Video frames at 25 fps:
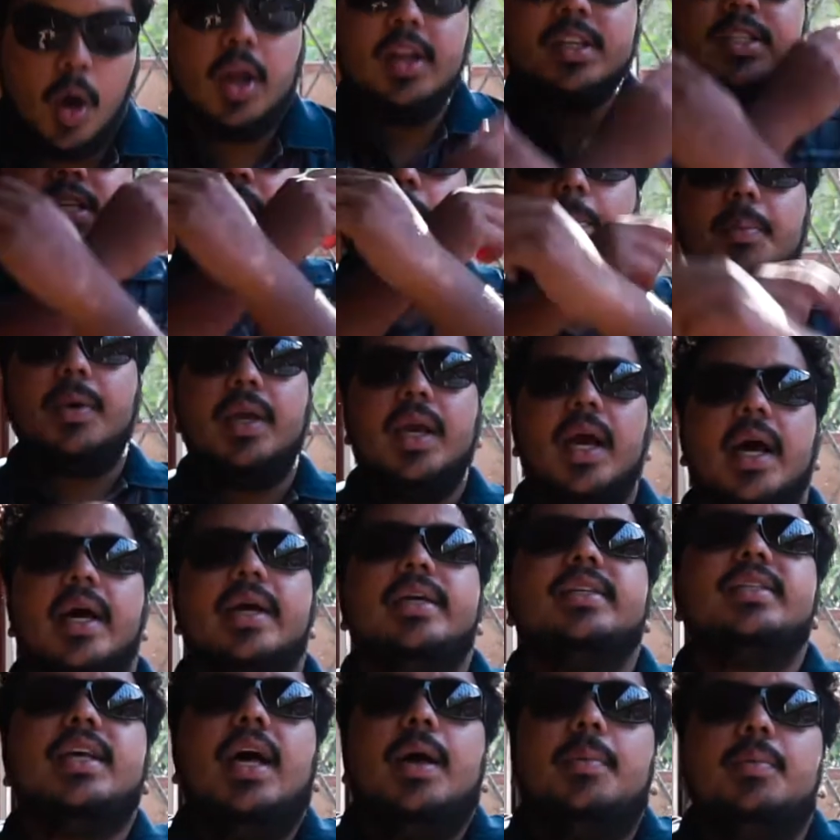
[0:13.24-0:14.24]
is up,
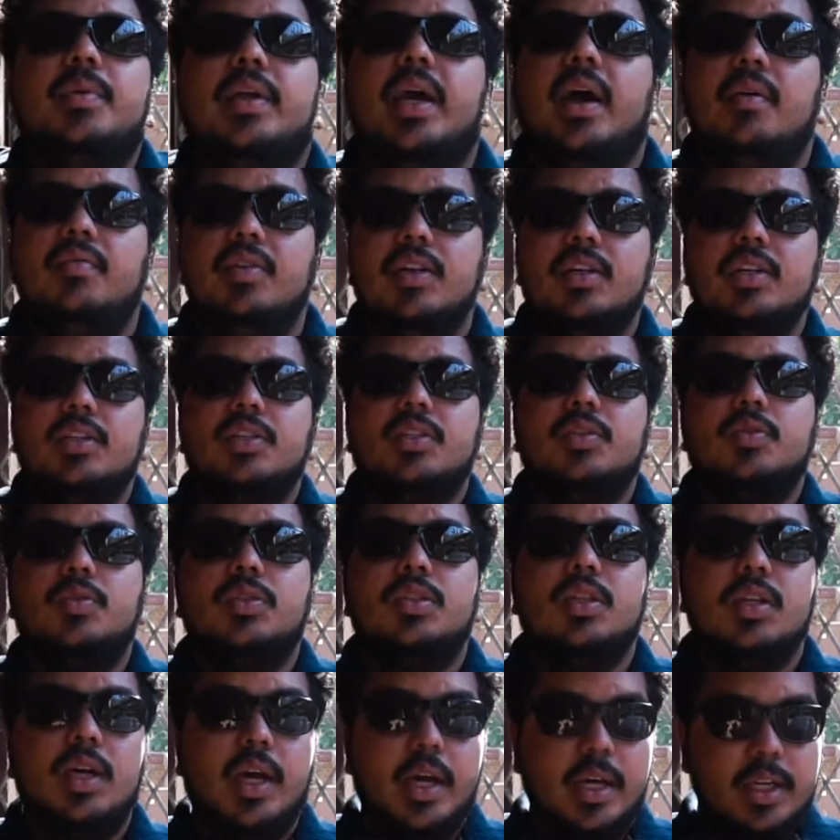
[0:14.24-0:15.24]
guys? I'm Diablin
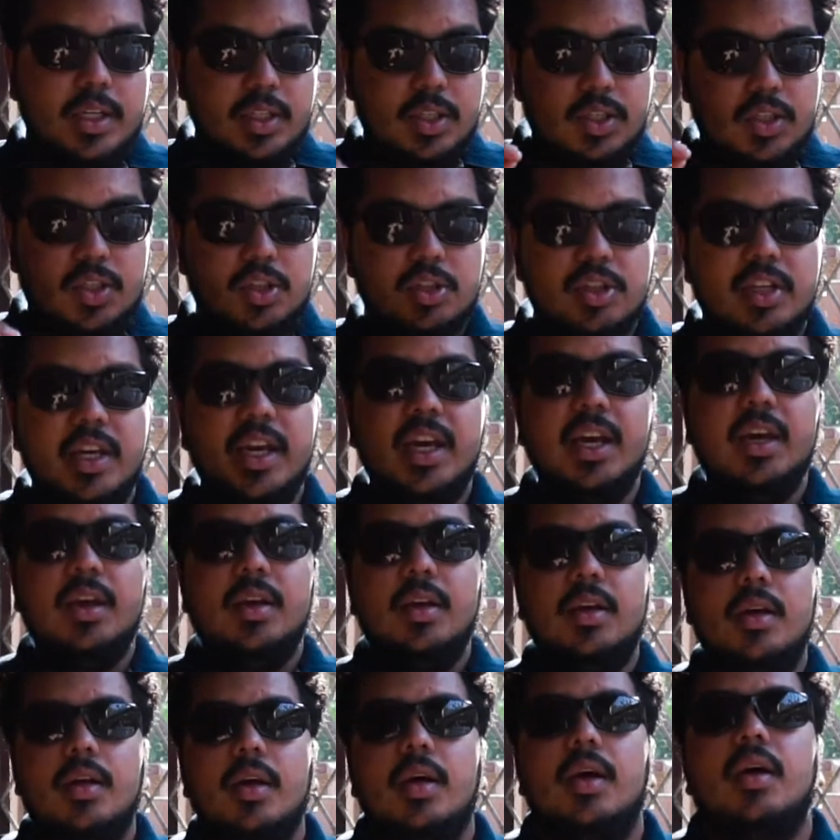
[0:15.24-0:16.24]
D'Souza, and today
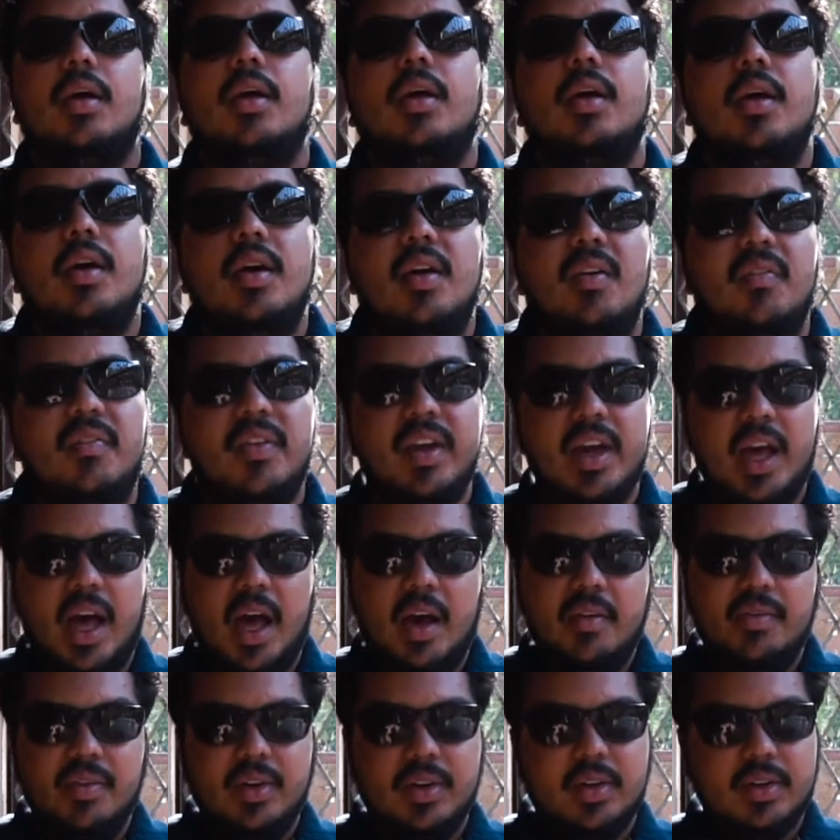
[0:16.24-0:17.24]
we
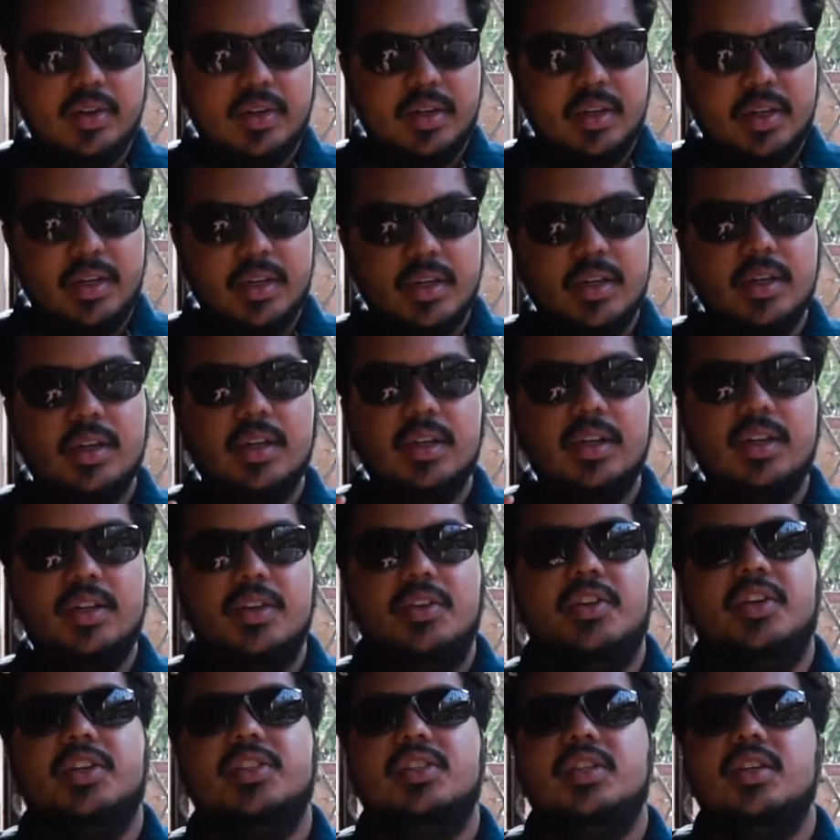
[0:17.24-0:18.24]
have a real
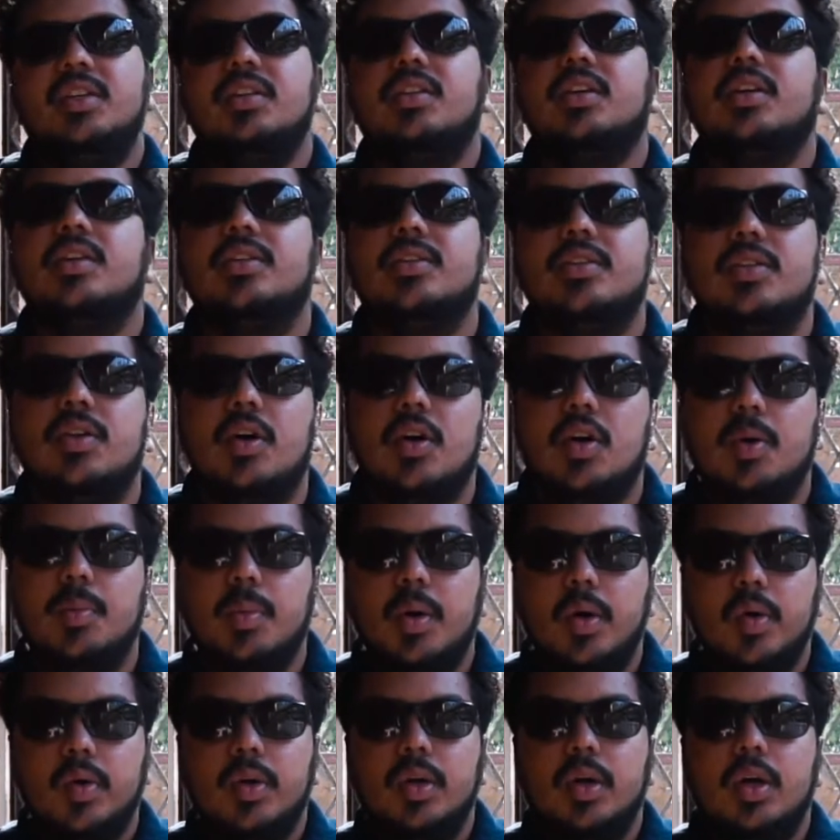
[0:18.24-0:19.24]
interesting thing to talk
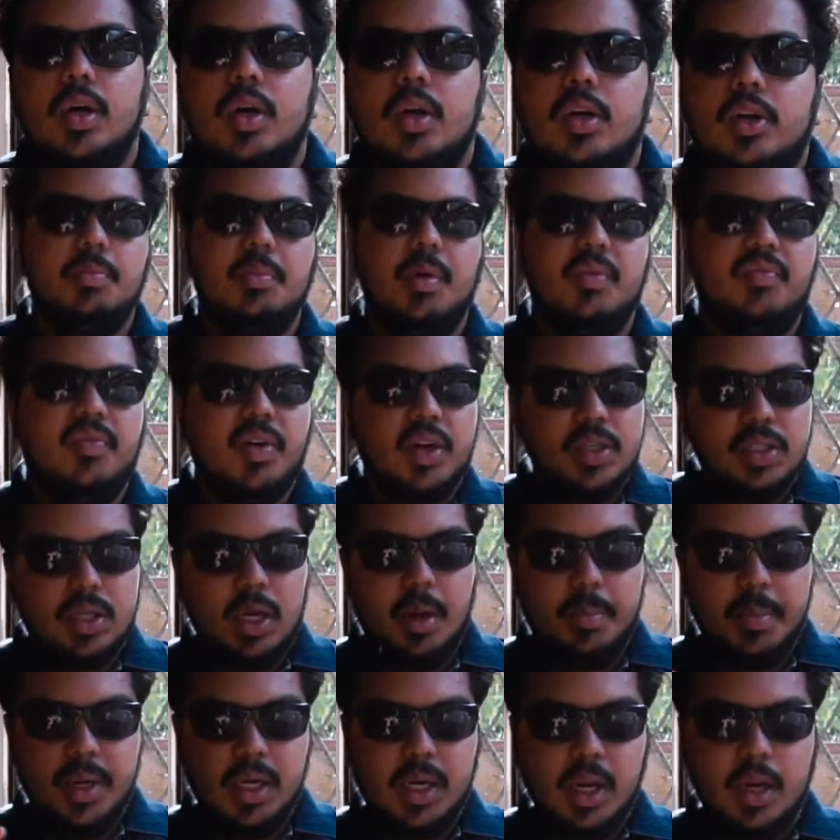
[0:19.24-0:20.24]
about. But first,
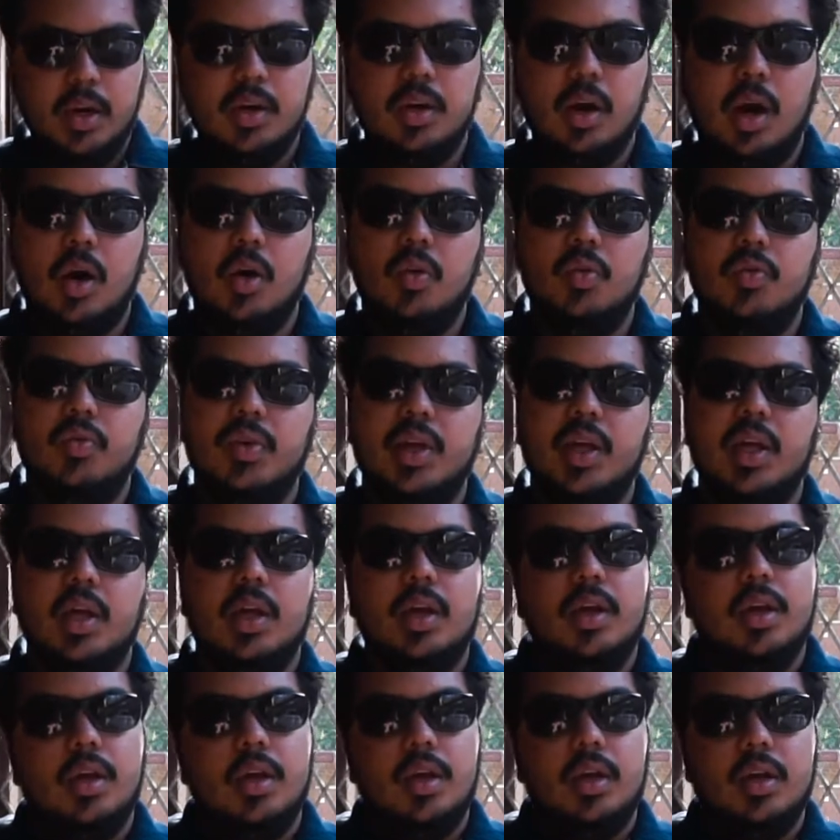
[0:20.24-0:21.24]
let me tell you how we
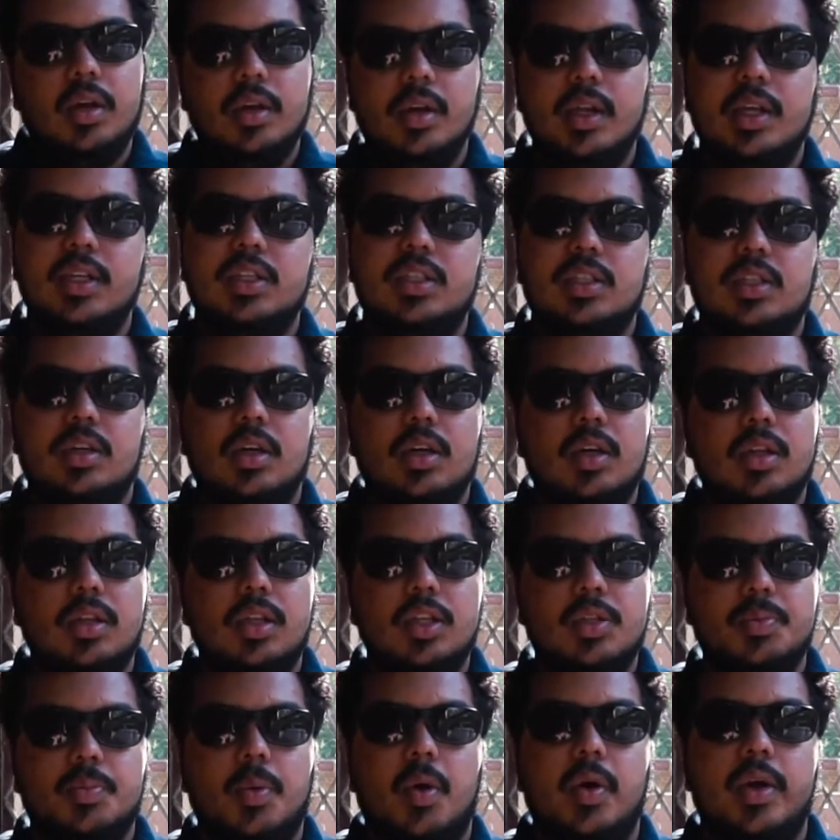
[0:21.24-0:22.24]
reached
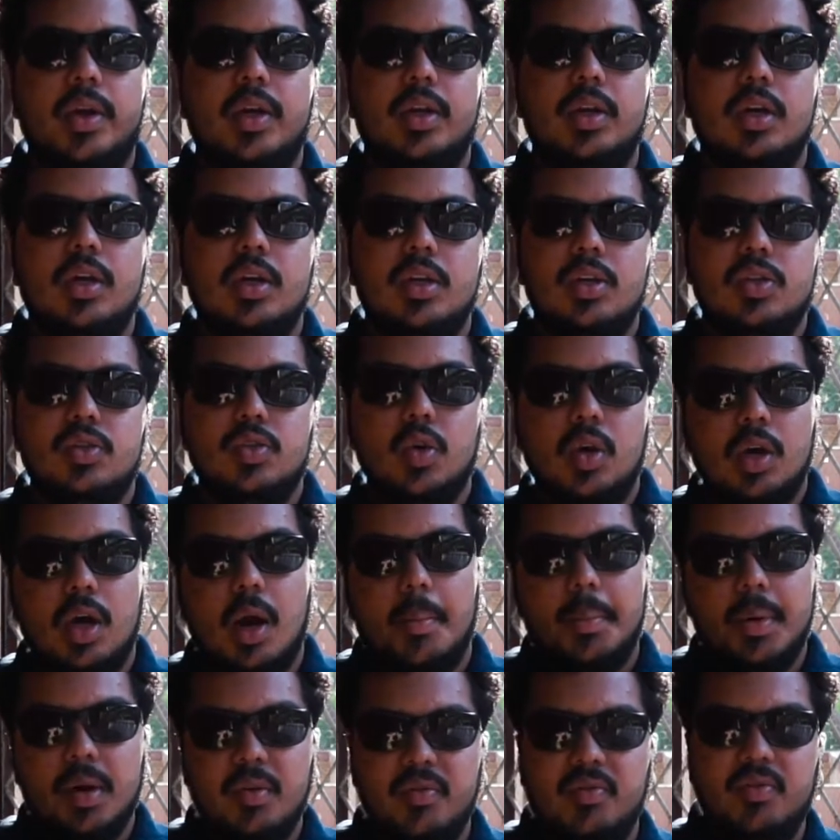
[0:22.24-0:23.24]
this point. So a
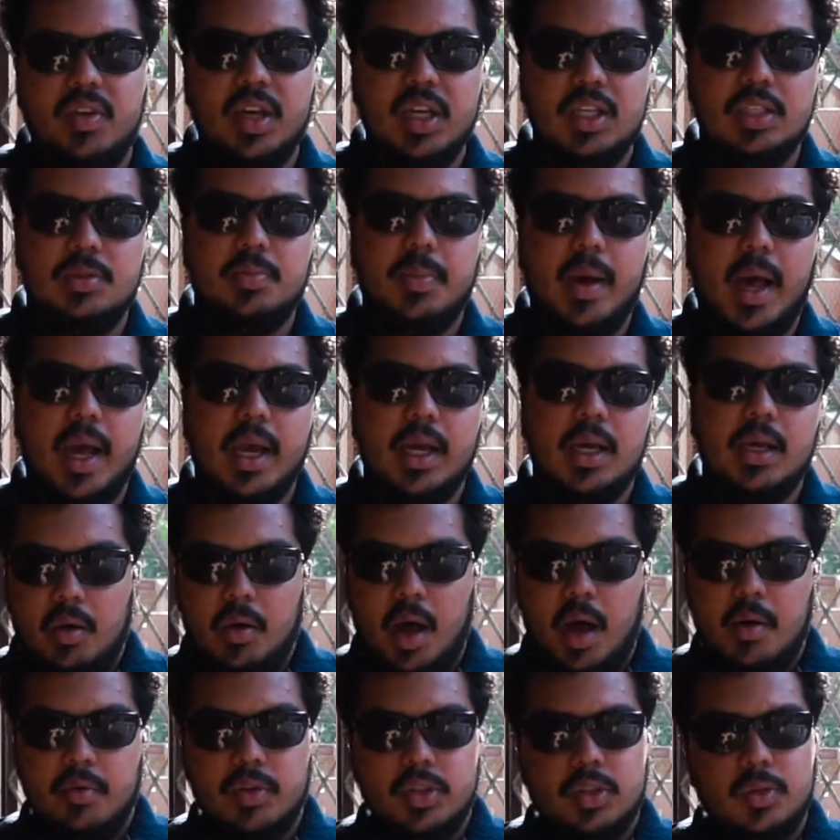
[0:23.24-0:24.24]
couple of weeks back,
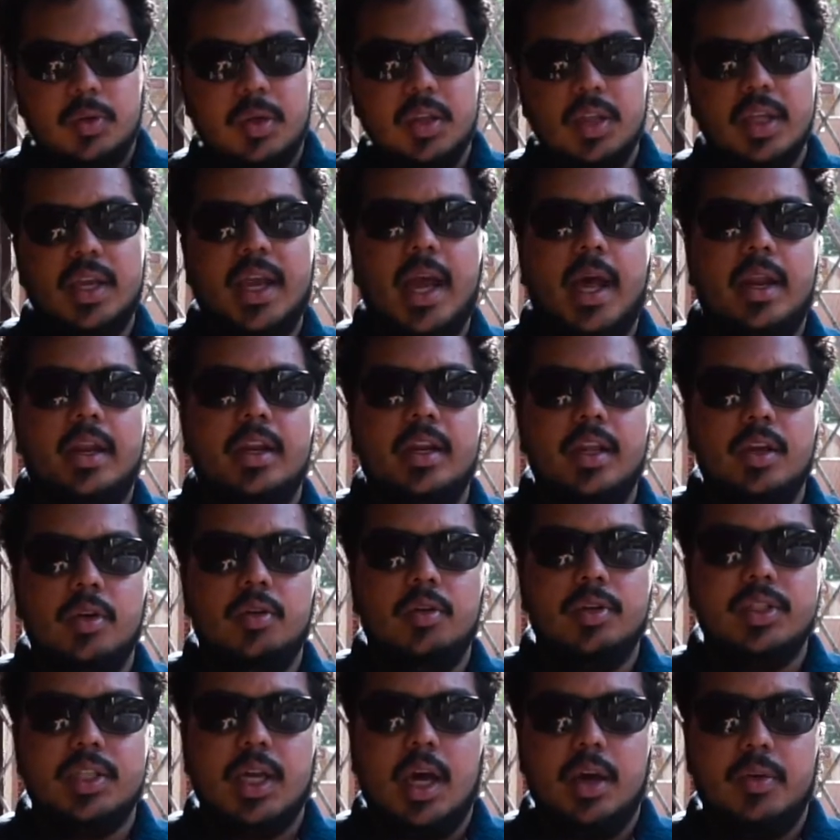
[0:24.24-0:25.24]
I was shooting the Canon
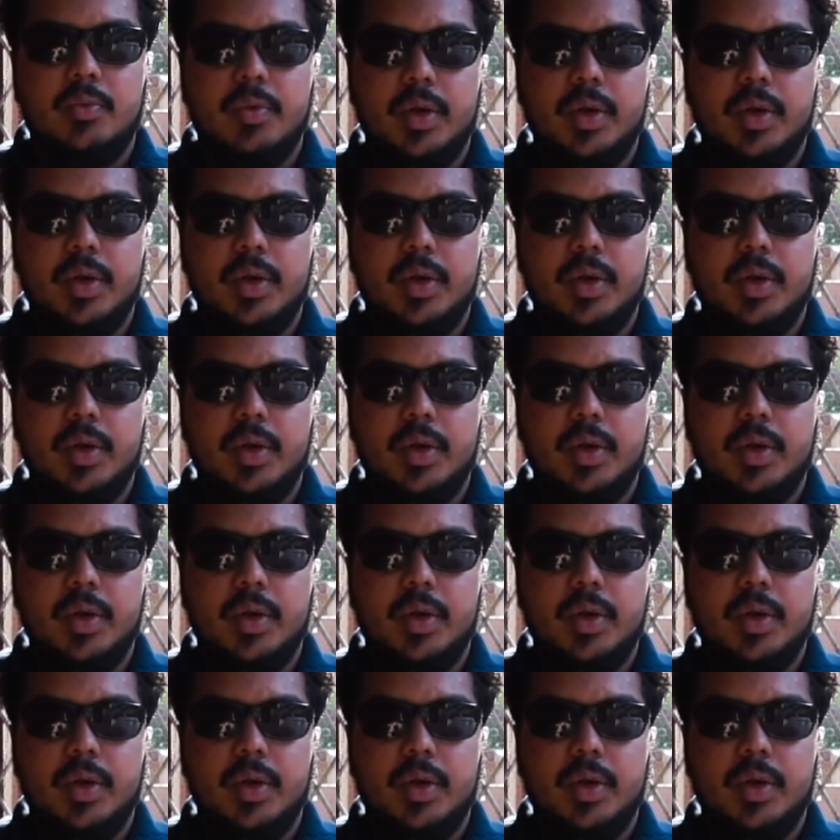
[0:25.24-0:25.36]
EOS R